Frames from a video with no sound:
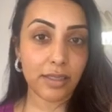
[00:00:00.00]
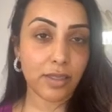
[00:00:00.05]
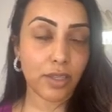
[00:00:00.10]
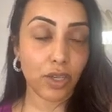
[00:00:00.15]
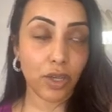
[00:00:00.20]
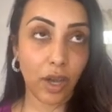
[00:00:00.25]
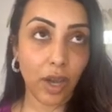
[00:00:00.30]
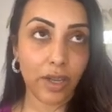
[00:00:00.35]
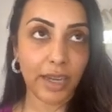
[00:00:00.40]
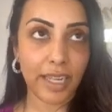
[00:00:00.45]
you
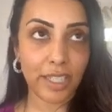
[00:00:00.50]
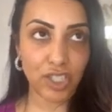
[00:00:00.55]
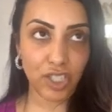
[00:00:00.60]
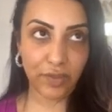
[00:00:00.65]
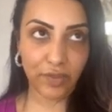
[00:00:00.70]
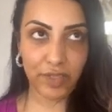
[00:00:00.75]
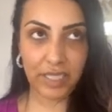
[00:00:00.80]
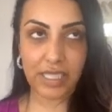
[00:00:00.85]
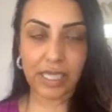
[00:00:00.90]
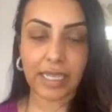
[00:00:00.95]
can't actually
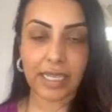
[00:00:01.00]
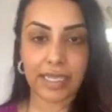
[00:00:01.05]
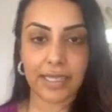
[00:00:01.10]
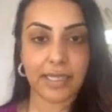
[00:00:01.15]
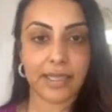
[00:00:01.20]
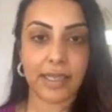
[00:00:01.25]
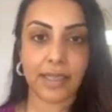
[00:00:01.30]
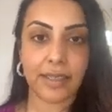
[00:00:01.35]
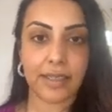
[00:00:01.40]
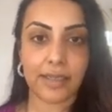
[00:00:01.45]
physically
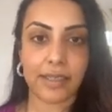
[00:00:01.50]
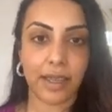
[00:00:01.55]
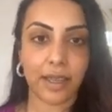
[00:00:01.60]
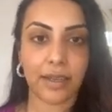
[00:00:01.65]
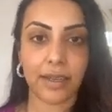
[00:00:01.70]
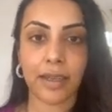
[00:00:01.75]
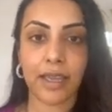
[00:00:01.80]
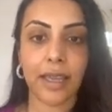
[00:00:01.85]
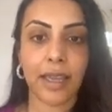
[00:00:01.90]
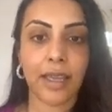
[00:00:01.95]
see the
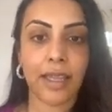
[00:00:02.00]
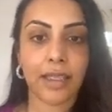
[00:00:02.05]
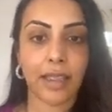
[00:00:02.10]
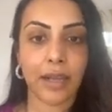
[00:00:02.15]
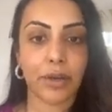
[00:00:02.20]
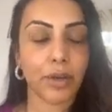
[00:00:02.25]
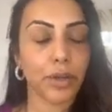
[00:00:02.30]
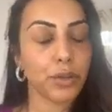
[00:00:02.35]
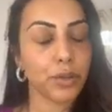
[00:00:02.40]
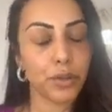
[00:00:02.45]
sun, there
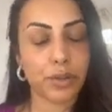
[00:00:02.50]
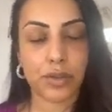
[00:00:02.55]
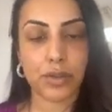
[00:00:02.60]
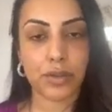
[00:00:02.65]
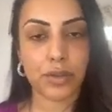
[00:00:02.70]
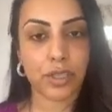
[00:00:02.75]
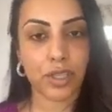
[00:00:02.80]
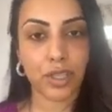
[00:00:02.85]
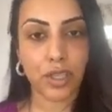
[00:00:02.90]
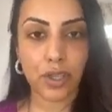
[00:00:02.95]
are all
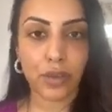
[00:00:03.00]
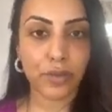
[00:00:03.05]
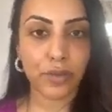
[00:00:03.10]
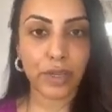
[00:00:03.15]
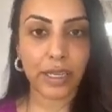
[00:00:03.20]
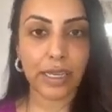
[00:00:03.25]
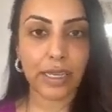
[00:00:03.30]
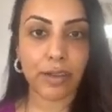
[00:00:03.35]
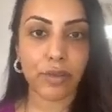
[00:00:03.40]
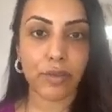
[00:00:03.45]
sorts of
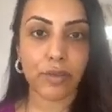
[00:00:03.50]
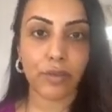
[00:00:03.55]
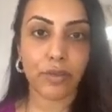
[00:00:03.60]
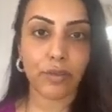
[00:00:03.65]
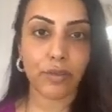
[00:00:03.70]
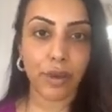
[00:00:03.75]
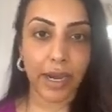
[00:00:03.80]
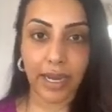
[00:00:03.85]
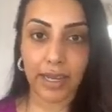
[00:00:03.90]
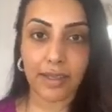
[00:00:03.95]
UV
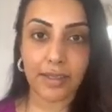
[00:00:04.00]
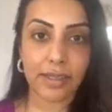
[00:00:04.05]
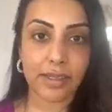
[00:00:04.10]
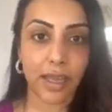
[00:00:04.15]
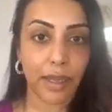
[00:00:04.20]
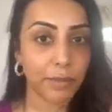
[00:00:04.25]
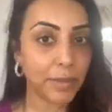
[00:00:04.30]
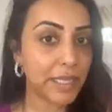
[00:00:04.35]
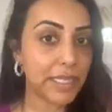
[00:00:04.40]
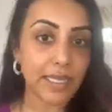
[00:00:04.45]
rays
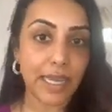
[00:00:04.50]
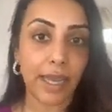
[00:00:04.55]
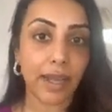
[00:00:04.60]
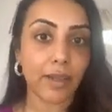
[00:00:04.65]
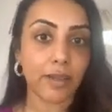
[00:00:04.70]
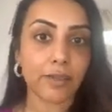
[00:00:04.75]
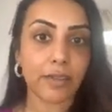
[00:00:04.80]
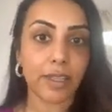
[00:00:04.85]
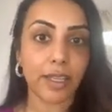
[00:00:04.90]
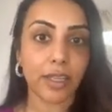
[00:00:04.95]
coming
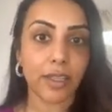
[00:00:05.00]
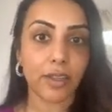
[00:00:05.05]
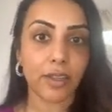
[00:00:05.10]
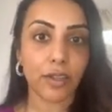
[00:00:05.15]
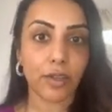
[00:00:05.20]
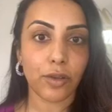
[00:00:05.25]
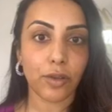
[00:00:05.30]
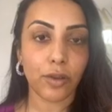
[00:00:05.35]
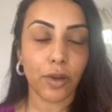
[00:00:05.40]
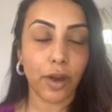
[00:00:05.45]
down that
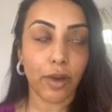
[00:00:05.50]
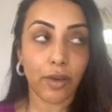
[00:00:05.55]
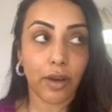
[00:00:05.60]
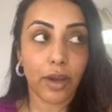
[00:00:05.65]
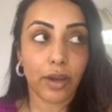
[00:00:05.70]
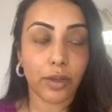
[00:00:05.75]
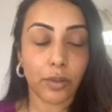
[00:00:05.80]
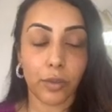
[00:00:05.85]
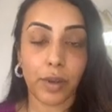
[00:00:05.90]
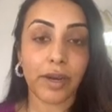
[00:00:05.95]
you are
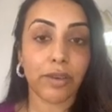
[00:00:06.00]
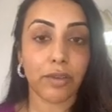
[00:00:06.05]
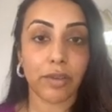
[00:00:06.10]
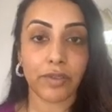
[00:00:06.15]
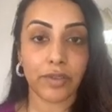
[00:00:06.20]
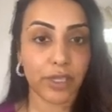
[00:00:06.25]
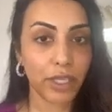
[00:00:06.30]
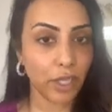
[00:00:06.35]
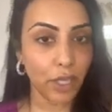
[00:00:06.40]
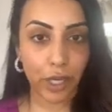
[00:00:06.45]
unaware of
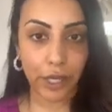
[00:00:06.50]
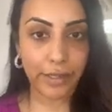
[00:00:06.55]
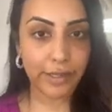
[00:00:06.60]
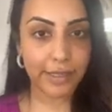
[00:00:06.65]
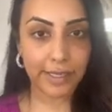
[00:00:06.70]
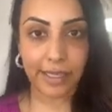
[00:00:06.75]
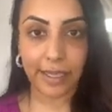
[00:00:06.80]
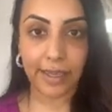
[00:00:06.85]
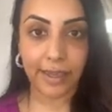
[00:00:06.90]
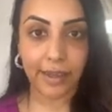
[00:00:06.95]
and you can't
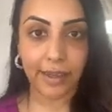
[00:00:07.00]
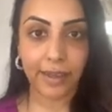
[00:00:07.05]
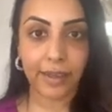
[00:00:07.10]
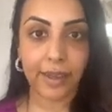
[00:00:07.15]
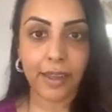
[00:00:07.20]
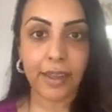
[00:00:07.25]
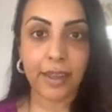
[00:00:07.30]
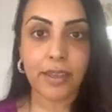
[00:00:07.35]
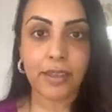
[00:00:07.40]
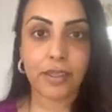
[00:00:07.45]
see.
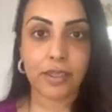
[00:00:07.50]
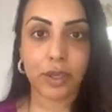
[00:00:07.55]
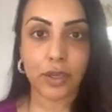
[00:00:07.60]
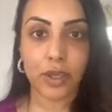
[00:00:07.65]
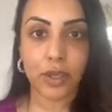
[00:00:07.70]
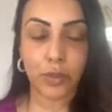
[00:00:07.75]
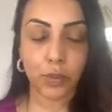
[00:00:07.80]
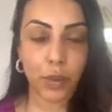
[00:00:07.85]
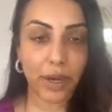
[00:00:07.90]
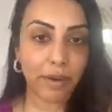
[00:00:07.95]
So
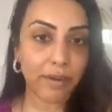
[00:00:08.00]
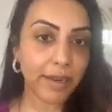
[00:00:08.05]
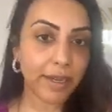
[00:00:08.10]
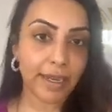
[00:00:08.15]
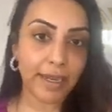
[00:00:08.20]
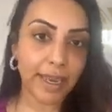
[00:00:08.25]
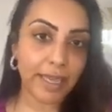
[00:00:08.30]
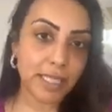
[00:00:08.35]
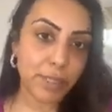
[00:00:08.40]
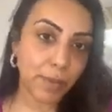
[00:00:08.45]
you wearing an
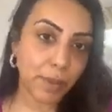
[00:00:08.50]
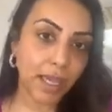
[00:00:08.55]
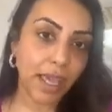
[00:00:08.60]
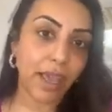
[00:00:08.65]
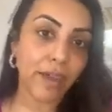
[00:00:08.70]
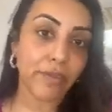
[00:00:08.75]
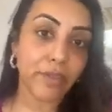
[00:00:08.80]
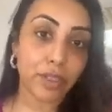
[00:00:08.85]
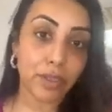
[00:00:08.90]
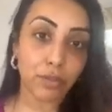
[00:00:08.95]

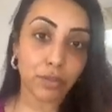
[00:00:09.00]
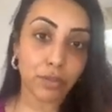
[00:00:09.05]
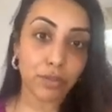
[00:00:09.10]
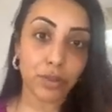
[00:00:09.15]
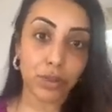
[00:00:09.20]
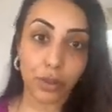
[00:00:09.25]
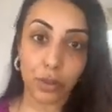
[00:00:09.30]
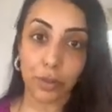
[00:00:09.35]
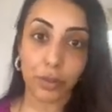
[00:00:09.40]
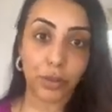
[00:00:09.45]
SPF is
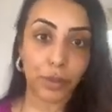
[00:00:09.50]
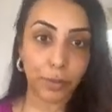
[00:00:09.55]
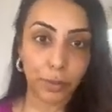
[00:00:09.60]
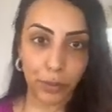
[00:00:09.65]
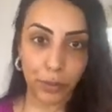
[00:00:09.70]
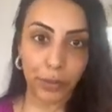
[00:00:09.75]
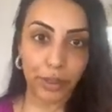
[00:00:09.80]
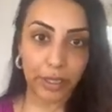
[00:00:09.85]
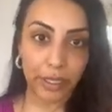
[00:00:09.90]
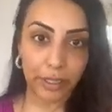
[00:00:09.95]
super
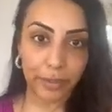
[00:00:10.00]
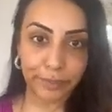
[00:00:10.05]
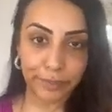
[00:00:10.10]
important.